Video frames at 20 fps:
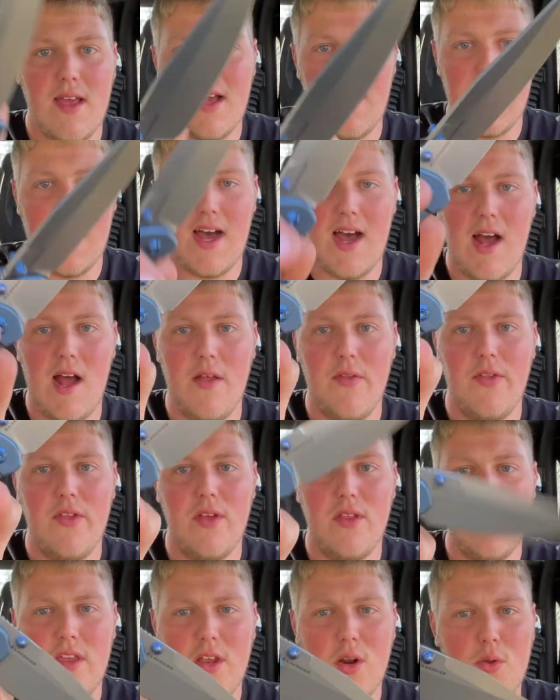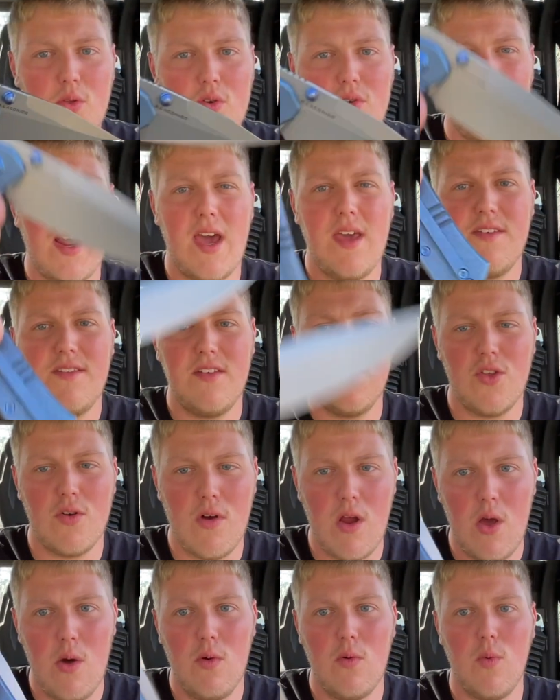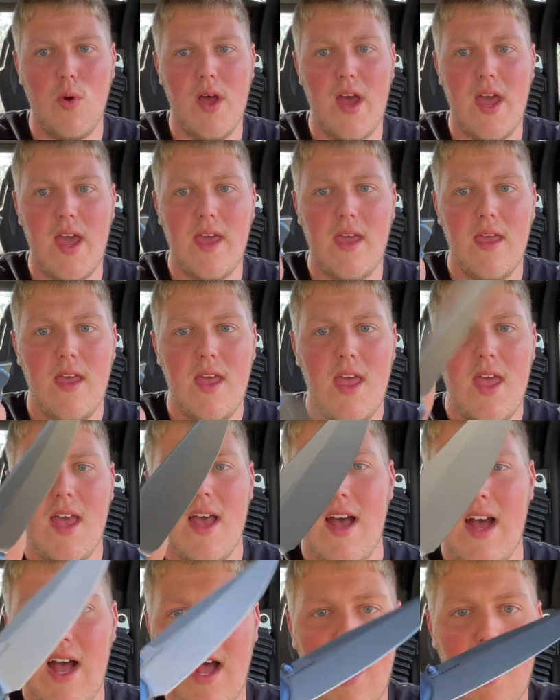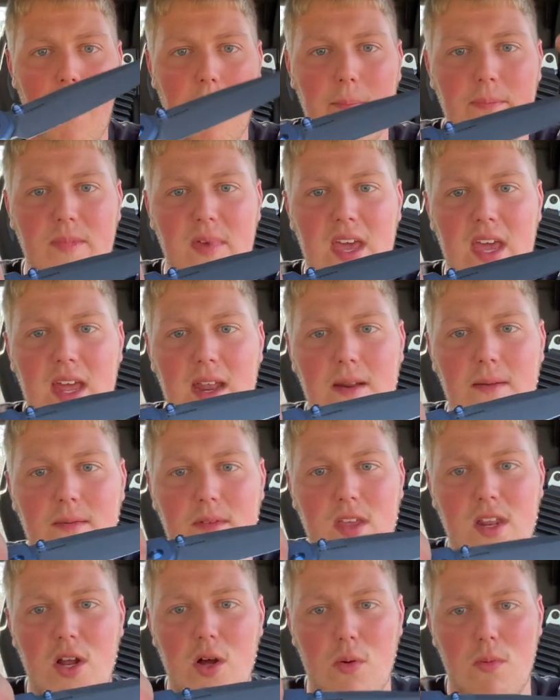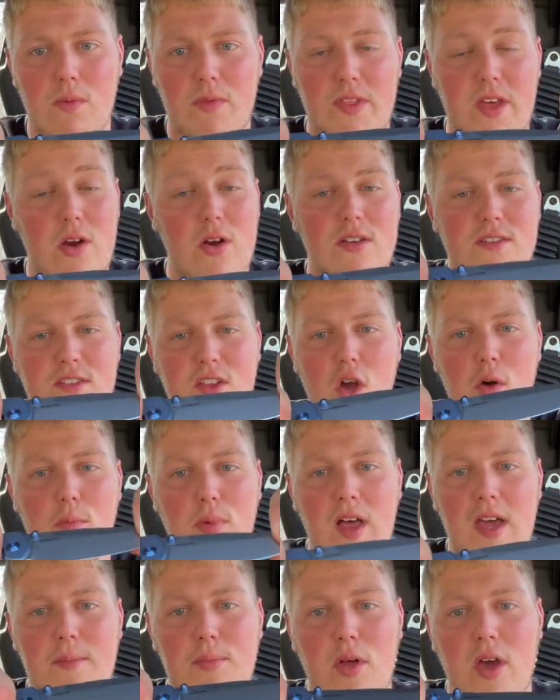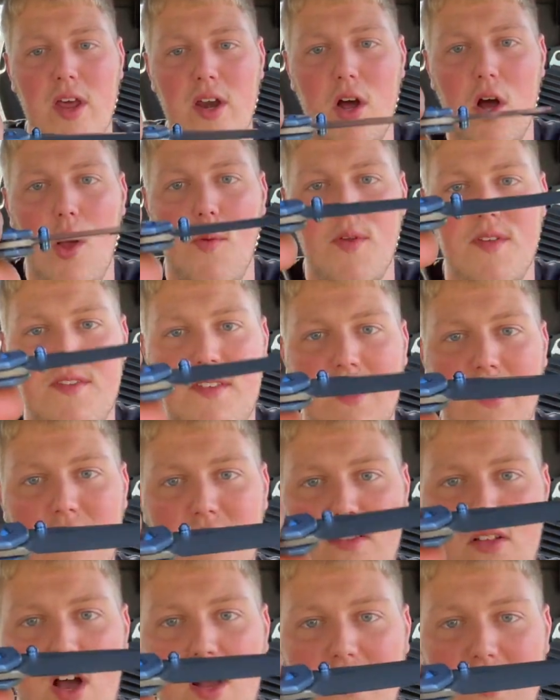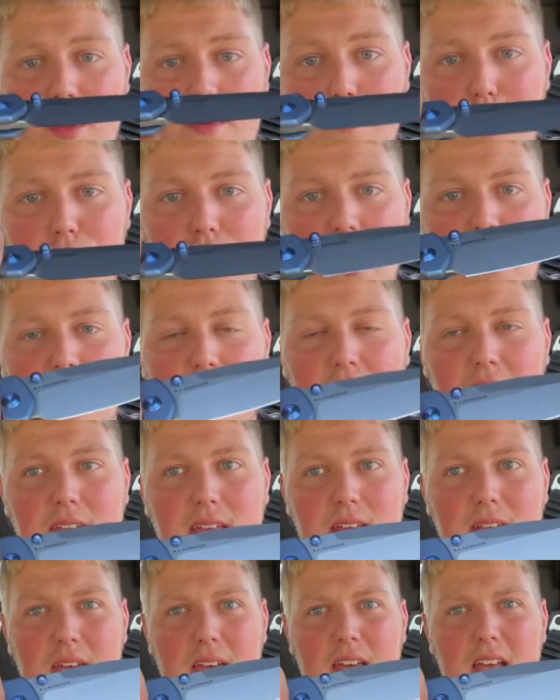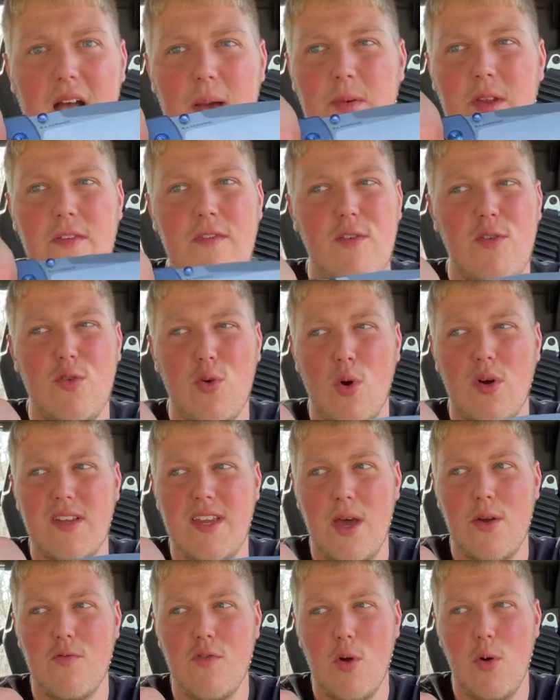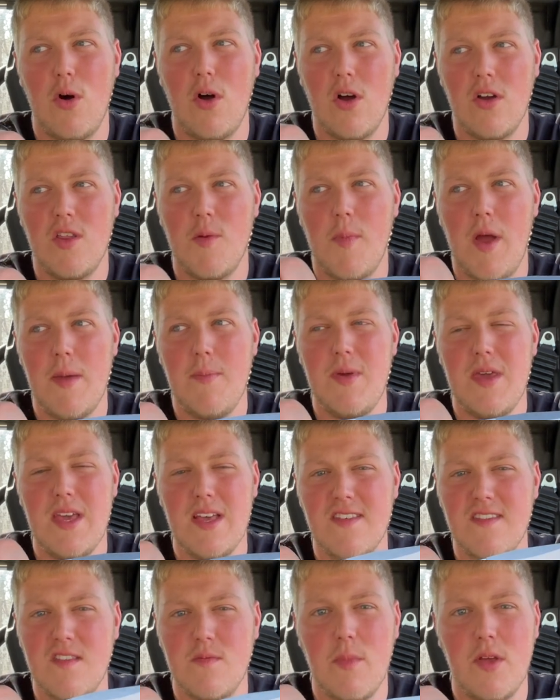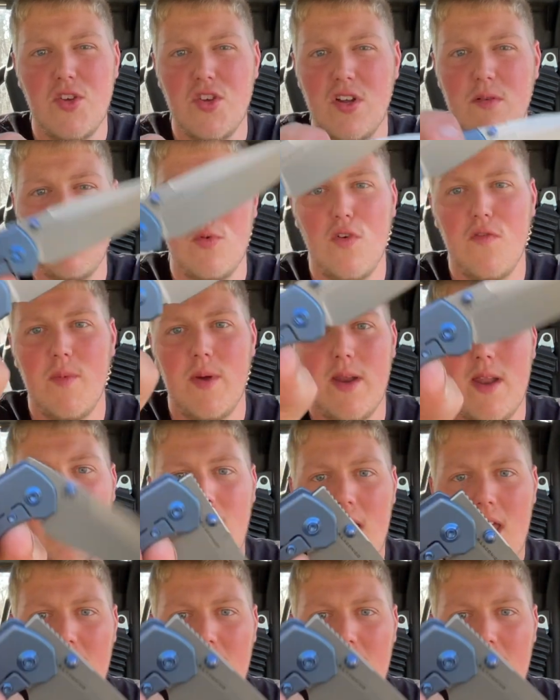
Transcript: Uh, th- you know, they're nice in their own way. Um, and, you know, there is no blade play at all. This thing is locked up pretty tight. I mean, if you torque down real hard, there might be a smidgen of movement.